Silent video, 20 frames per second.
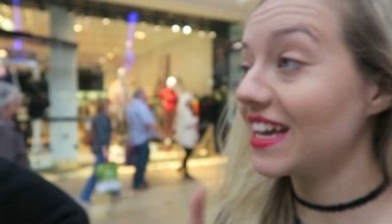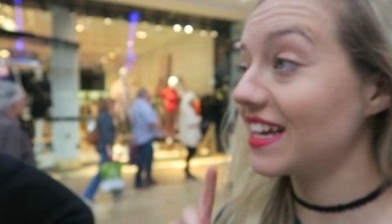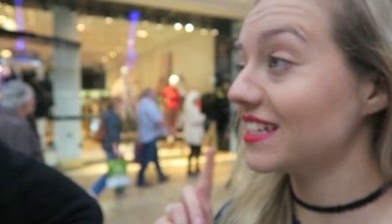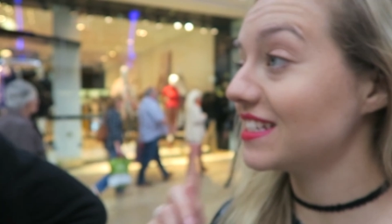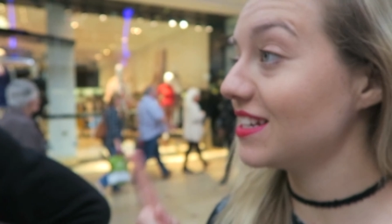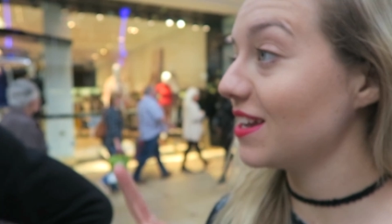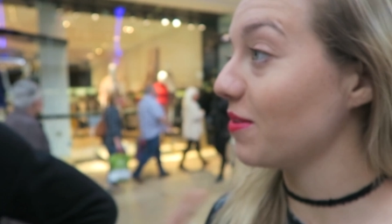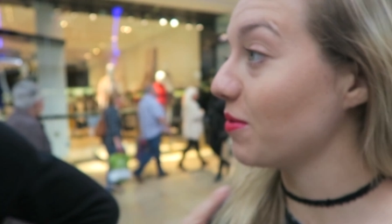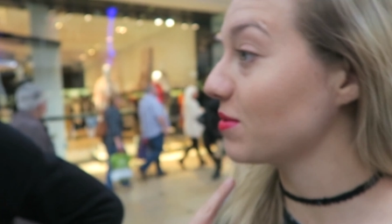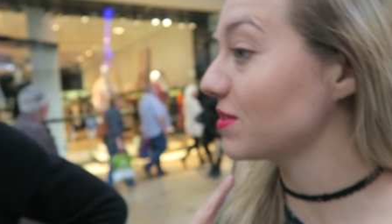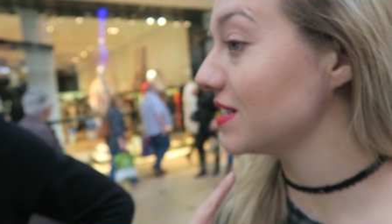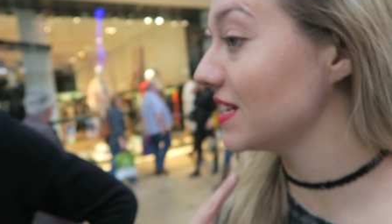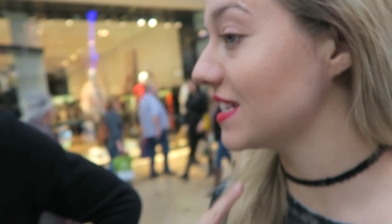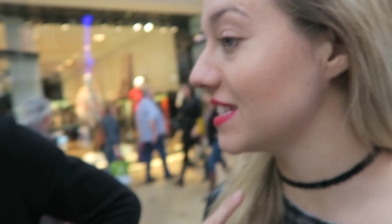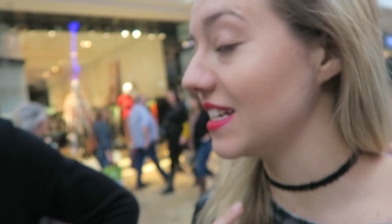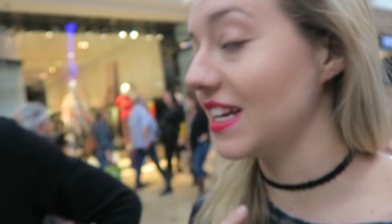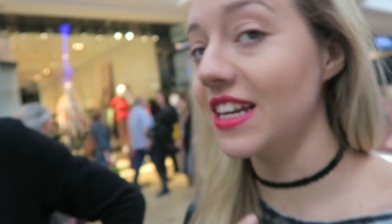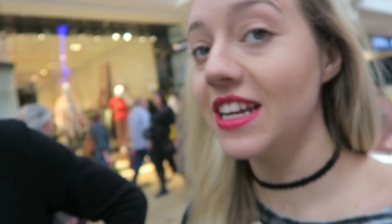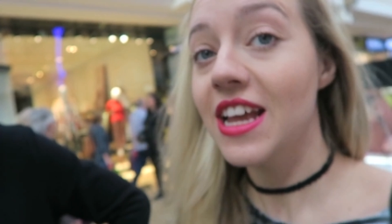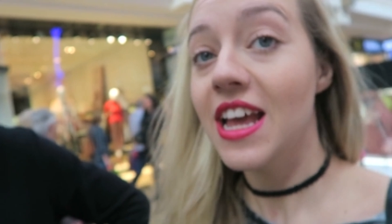takes you. I was
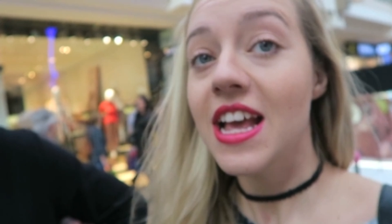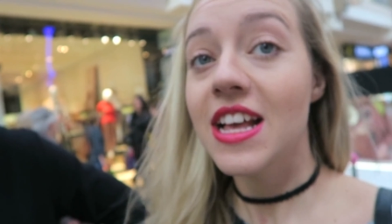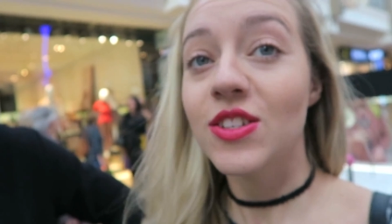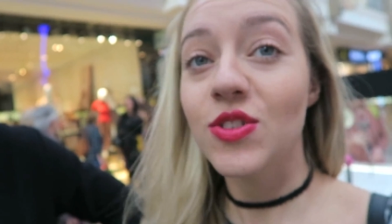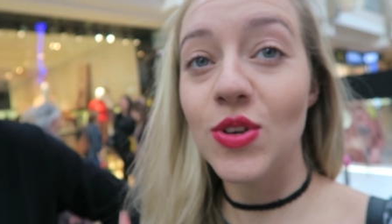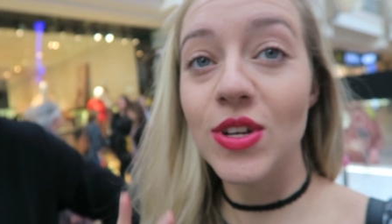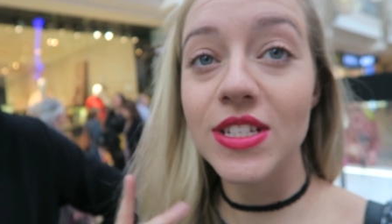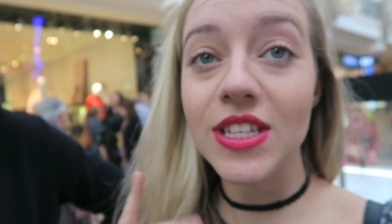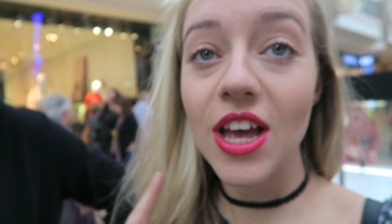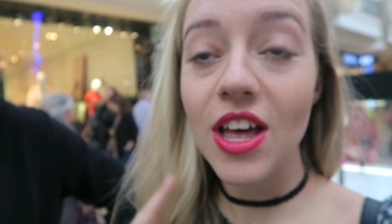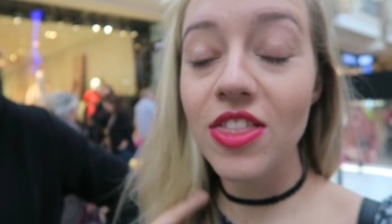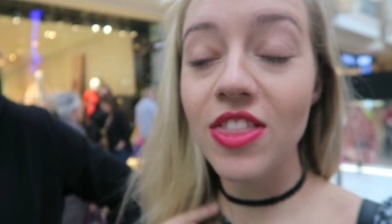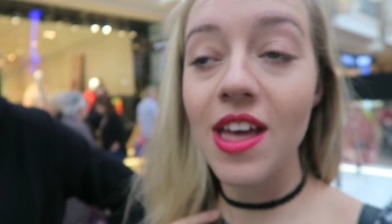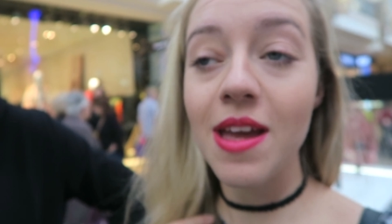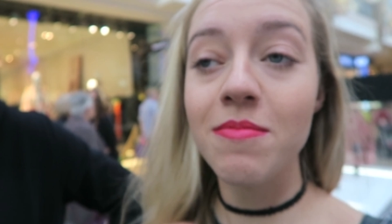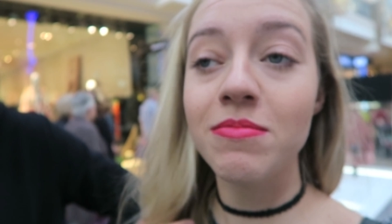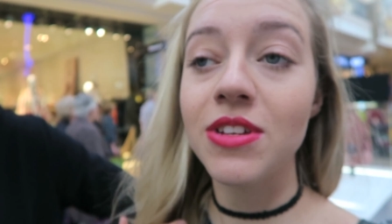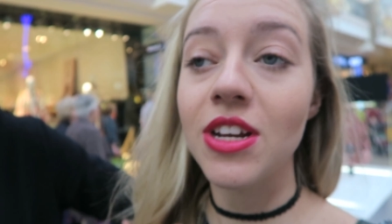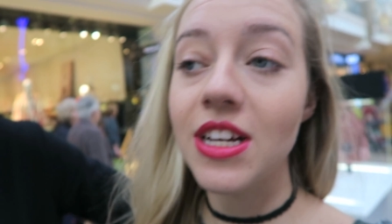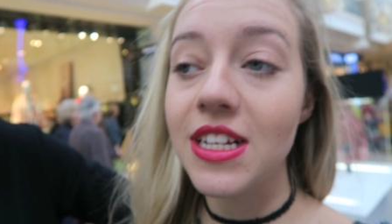listening. So it's
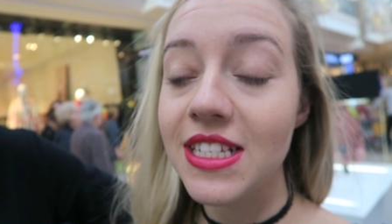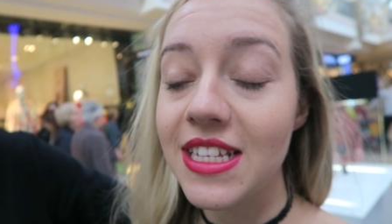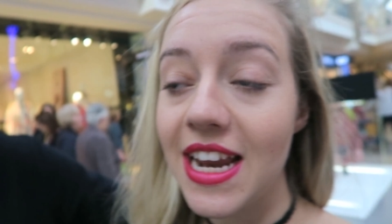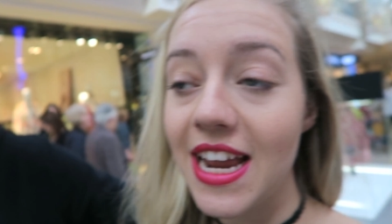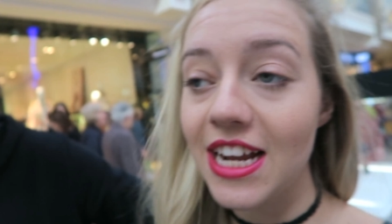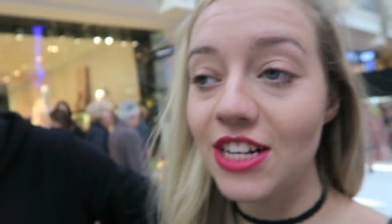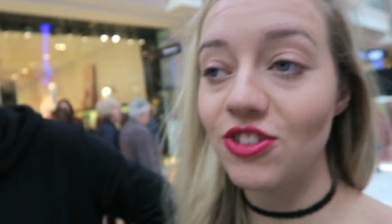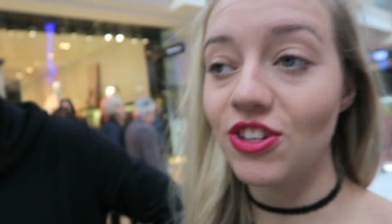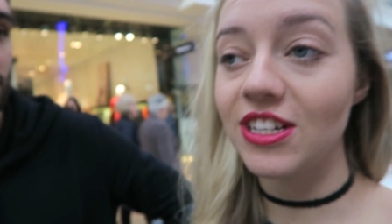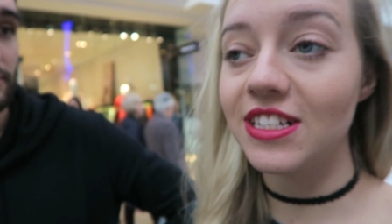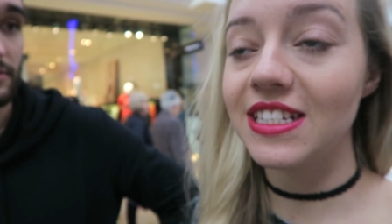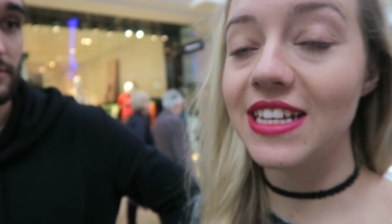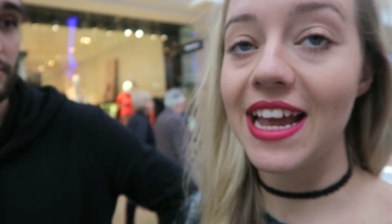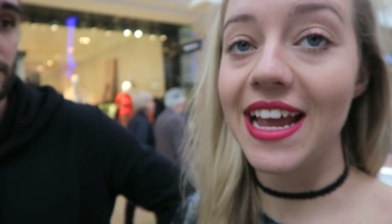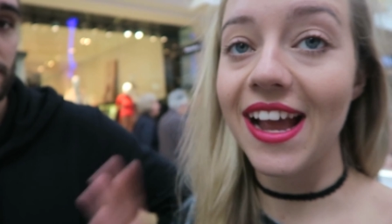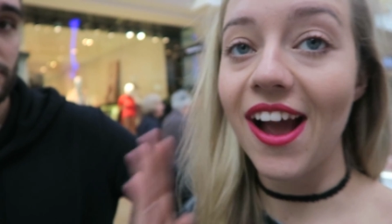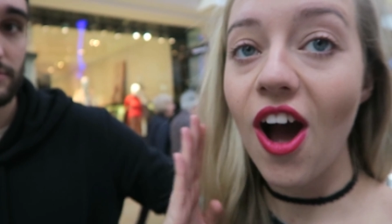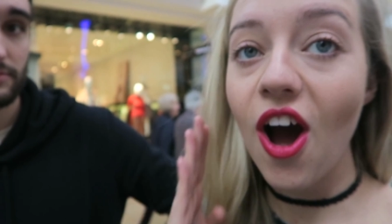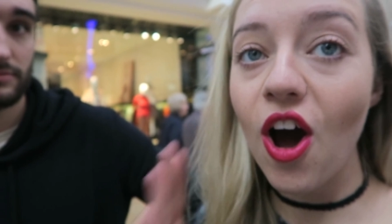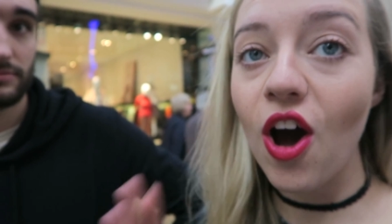them and hair dryers
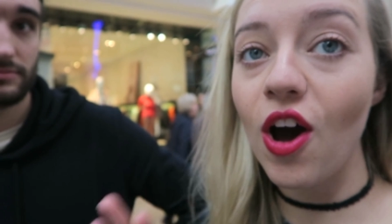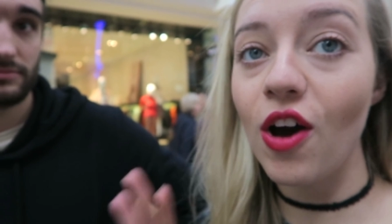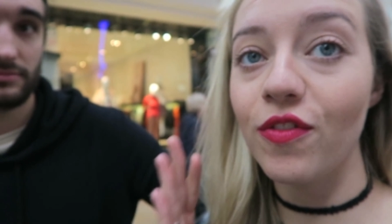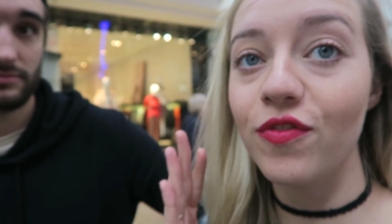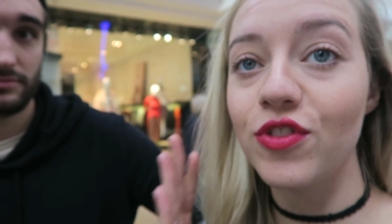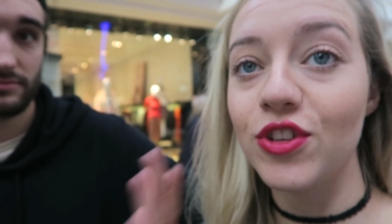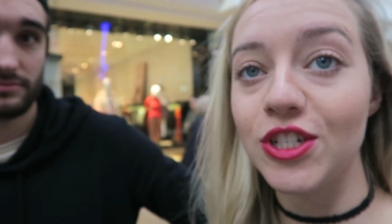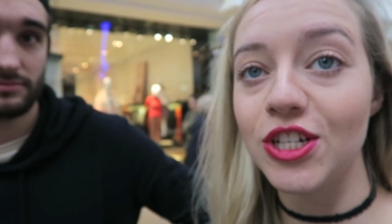take half